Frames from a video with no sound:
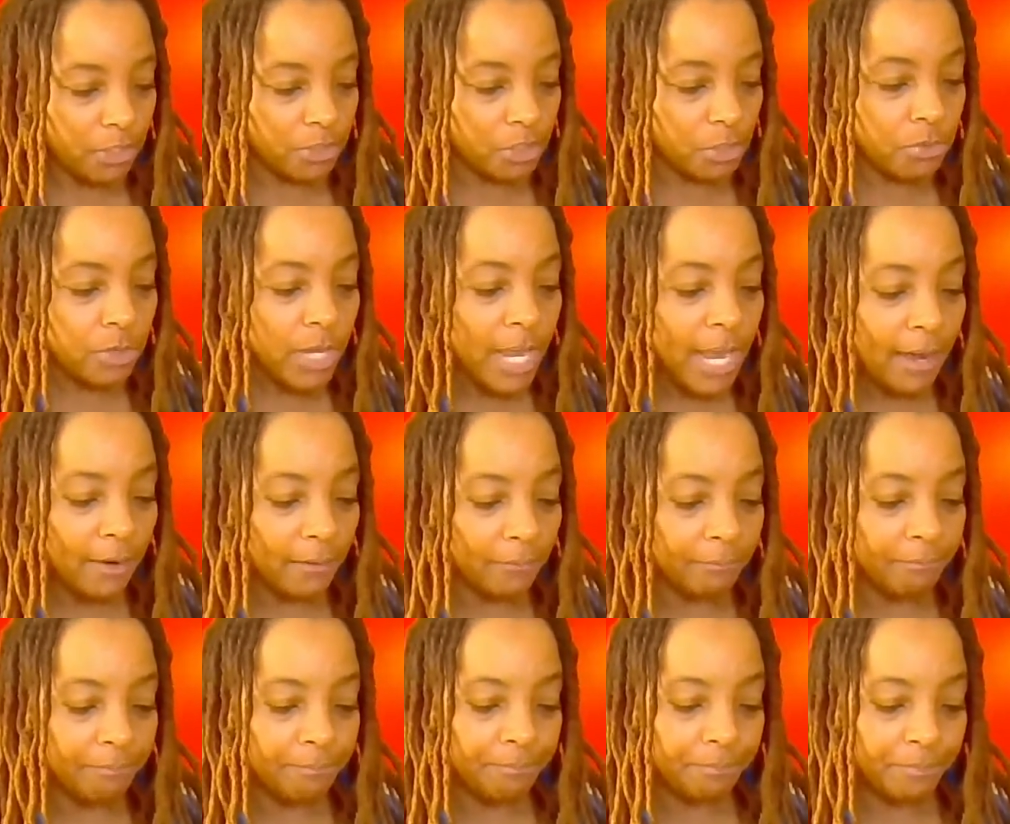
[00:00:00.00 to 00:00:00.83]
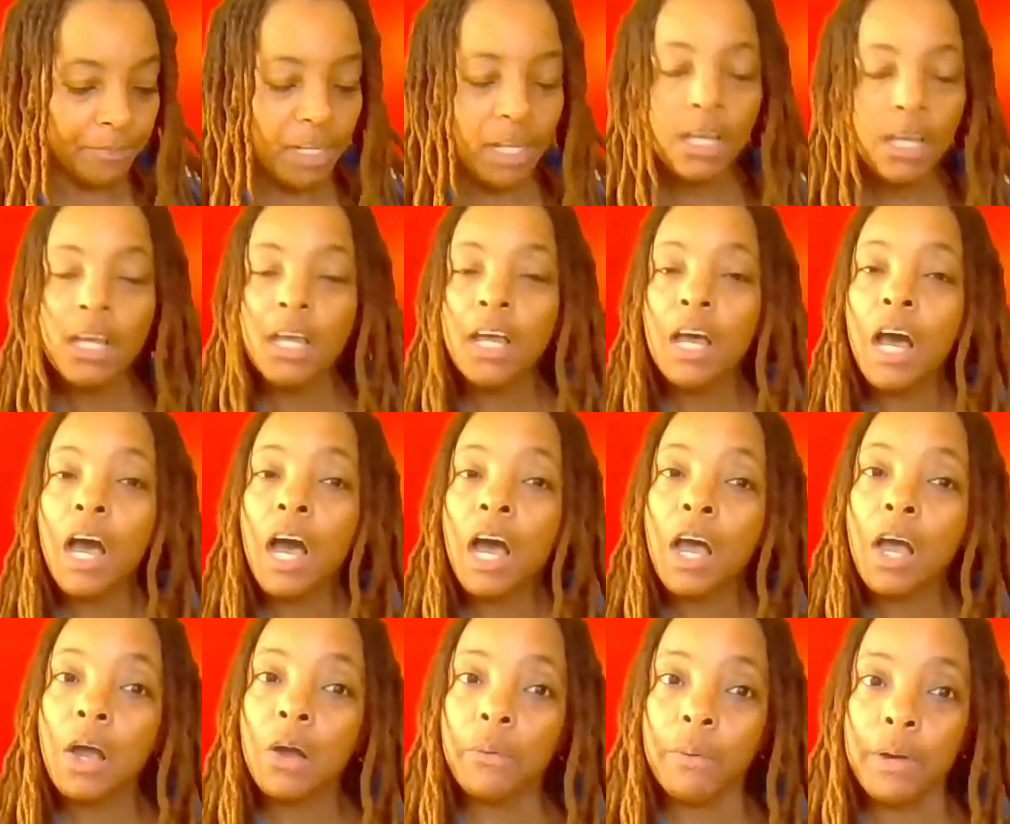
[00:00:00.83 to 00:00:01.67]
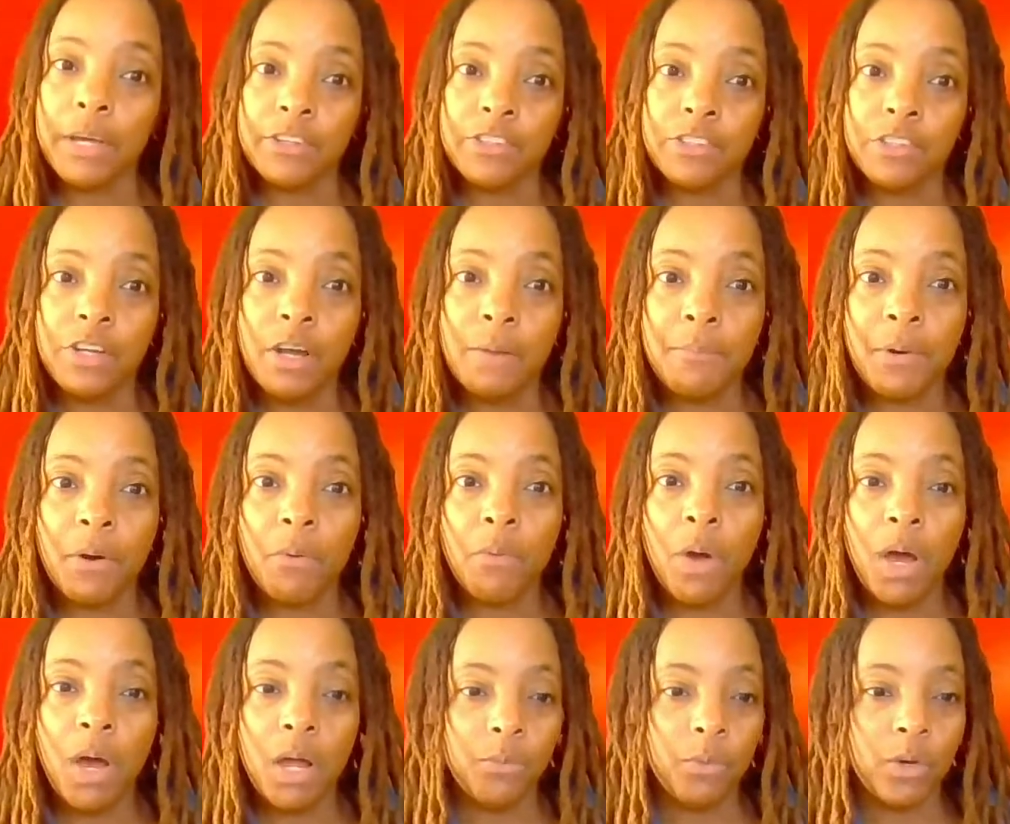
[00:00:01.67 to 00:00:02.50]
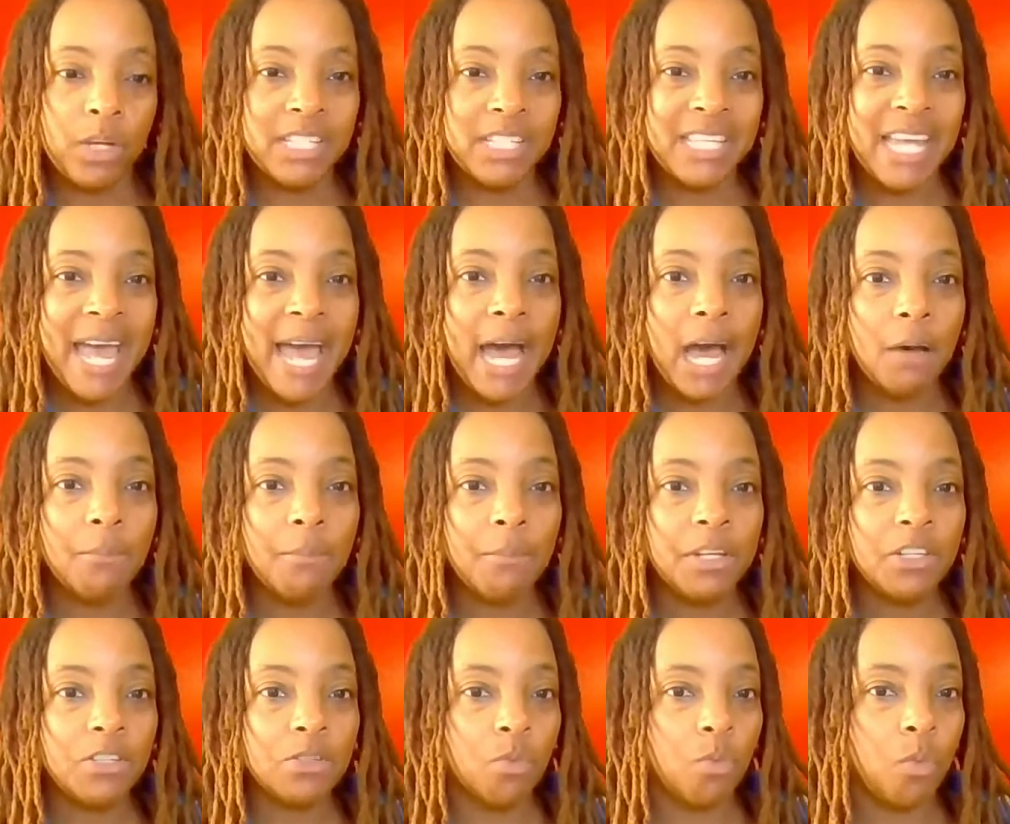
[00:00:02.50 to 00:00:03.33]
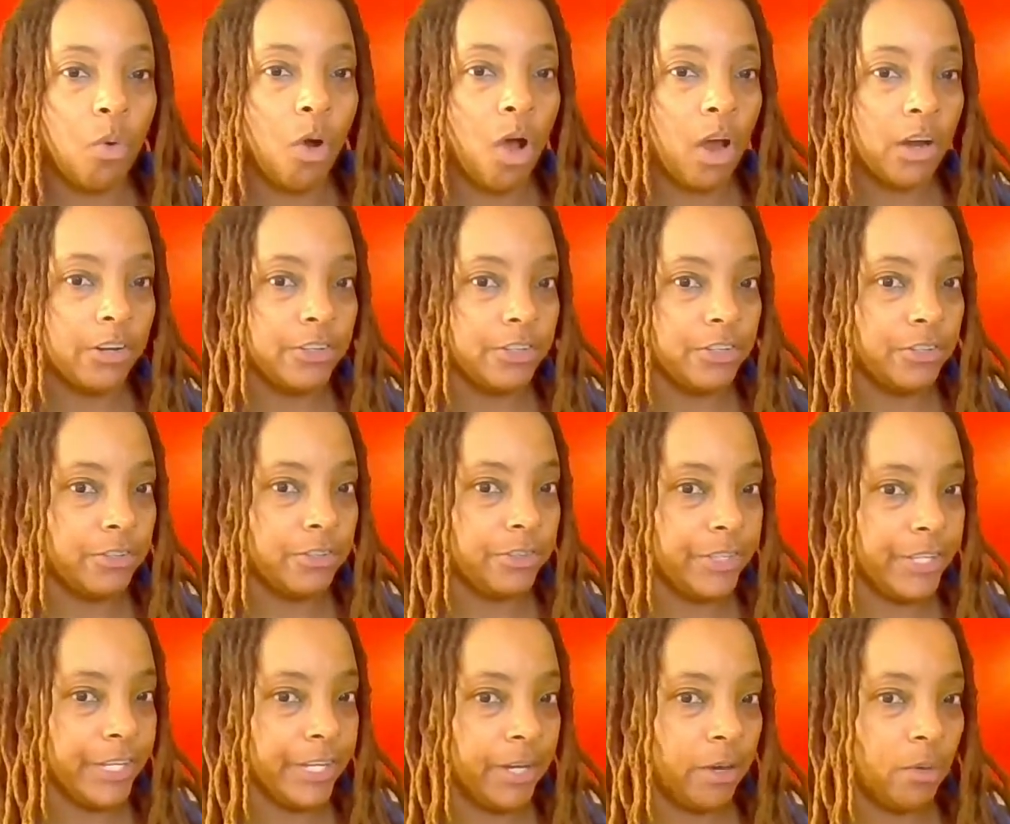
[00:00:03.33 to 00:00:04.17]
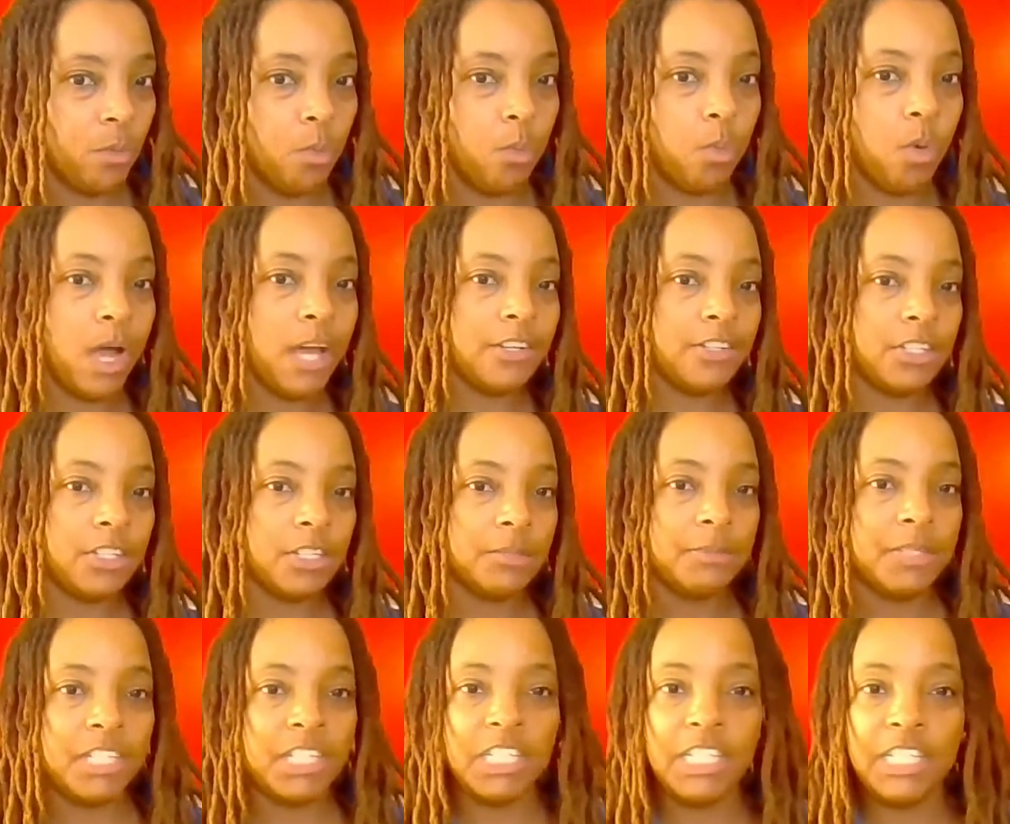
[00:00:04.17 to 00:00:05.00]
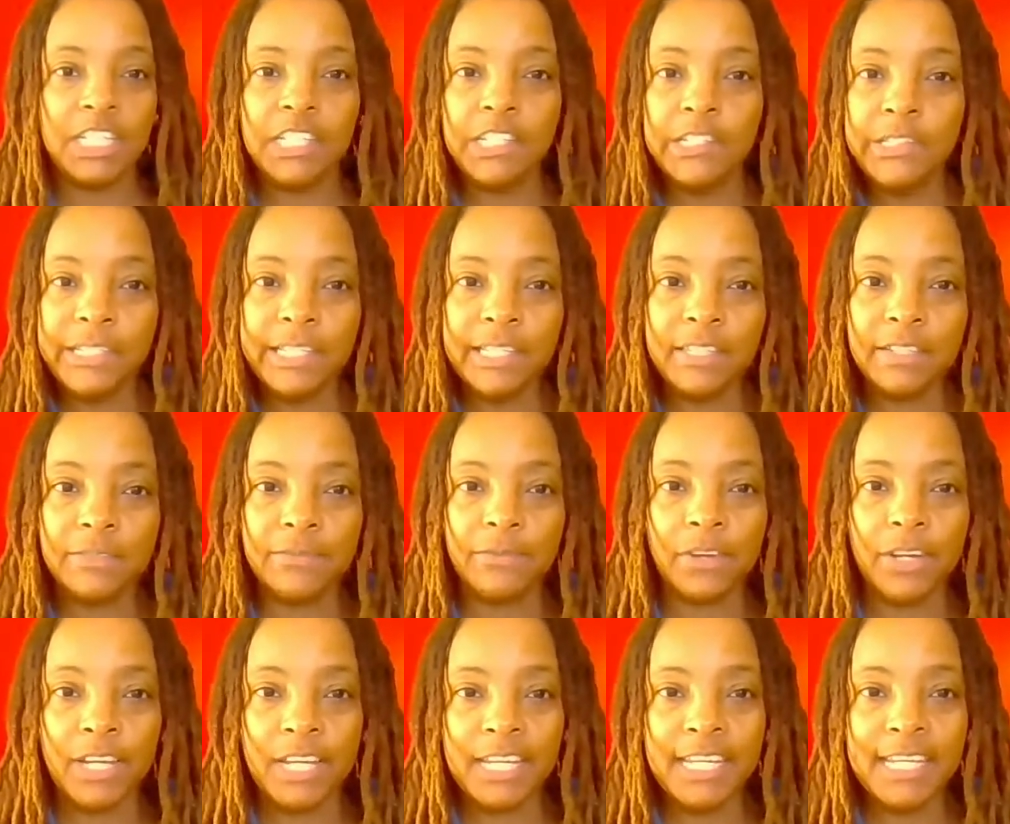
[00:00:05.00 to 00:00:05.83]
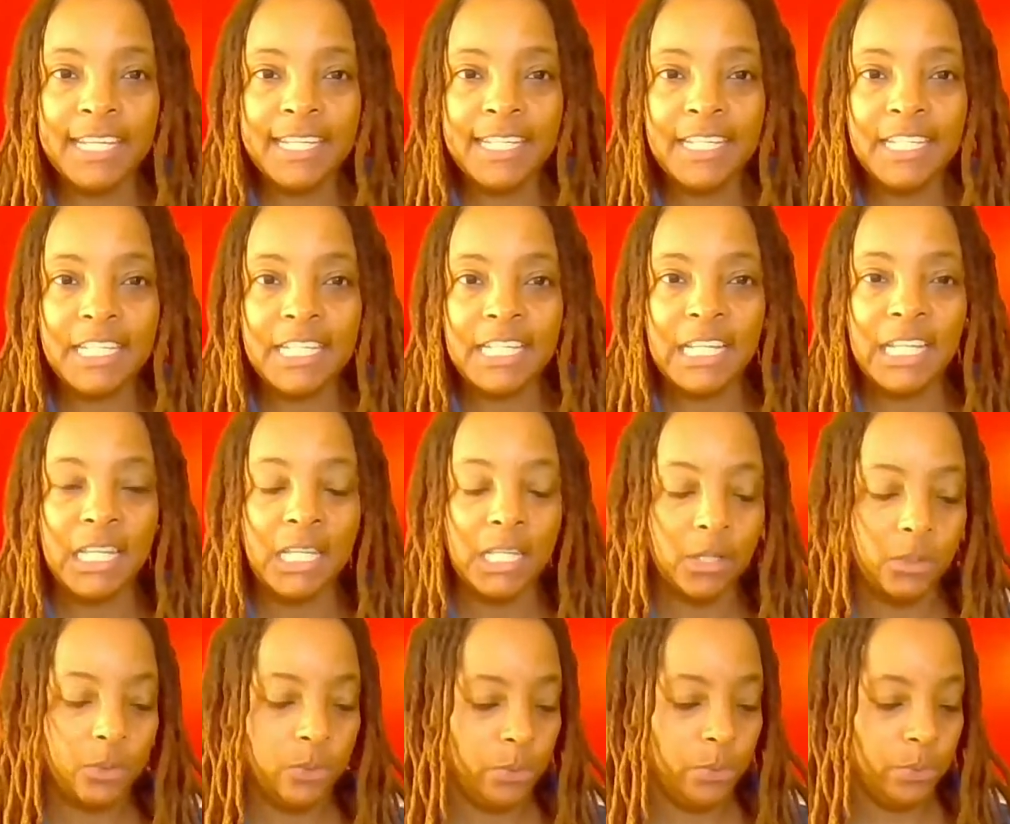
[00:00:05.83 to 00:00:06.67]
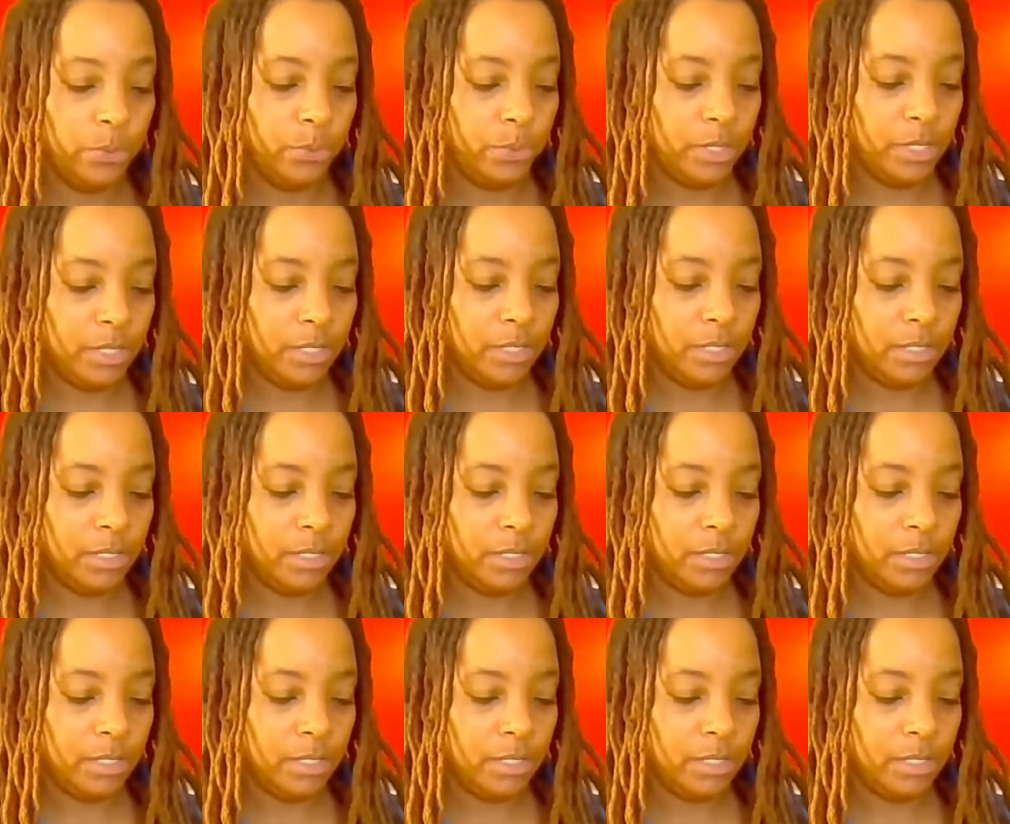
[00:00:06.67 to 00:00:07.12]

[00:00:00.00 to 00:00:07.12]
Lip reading: So now, question number one was how much water do you think a washing machine uses for each load?